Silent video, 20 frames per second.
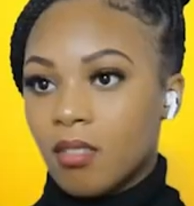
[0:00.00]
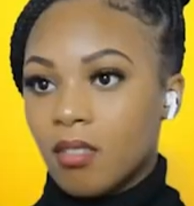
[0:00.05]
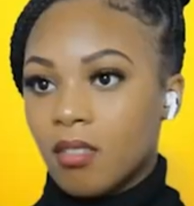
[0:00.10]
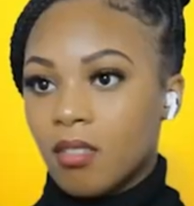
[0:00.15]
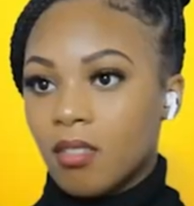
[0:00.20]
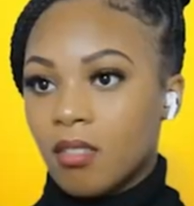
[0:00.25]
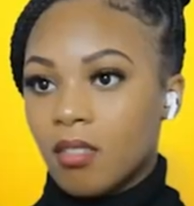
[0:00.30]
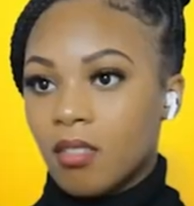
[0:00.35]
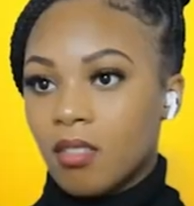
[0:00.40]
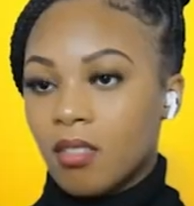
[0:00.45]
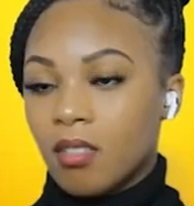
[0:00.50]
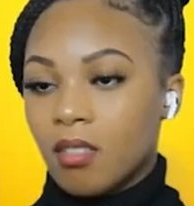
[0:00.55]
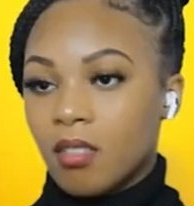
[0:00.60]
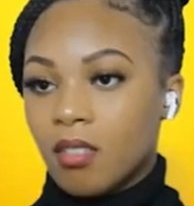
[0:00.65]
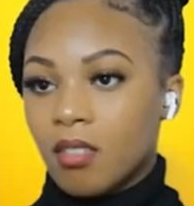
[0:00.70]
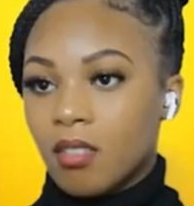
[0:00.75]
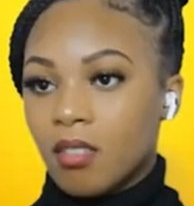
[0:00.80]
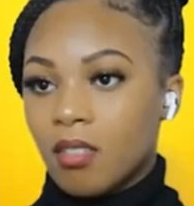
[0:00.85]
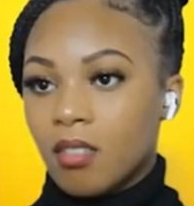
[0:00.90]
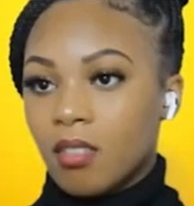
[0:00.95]

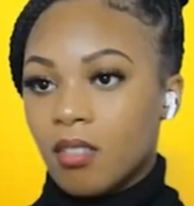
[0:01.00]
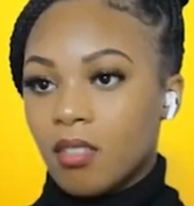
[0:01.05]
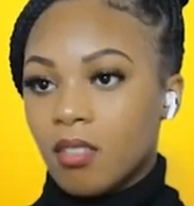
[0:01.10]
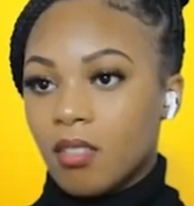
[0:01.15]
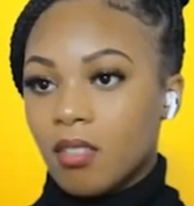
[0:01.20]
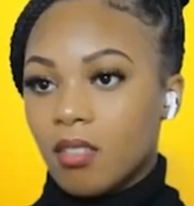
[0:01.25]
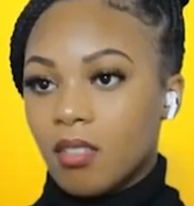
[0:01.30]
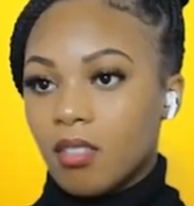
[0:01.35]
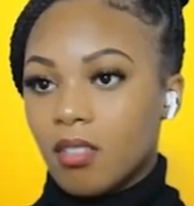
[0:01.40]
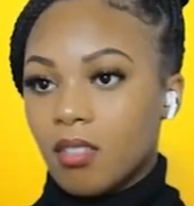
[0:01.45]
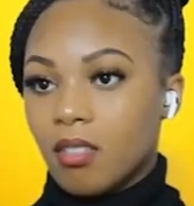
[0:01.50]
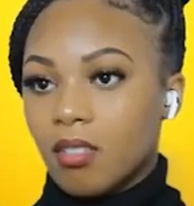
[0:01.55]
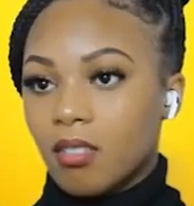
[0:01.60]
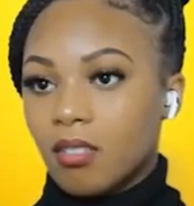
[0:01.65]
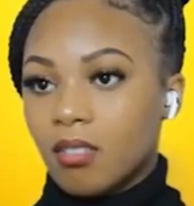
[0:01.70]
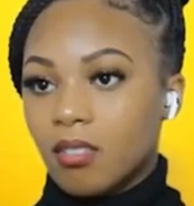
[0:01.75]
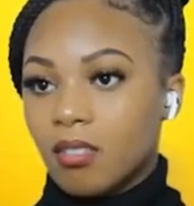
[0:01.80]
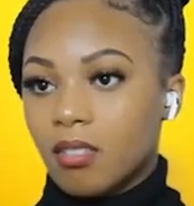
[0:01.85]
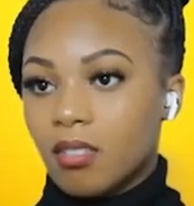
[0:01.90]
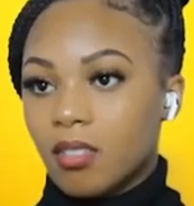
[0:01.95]
[no speech]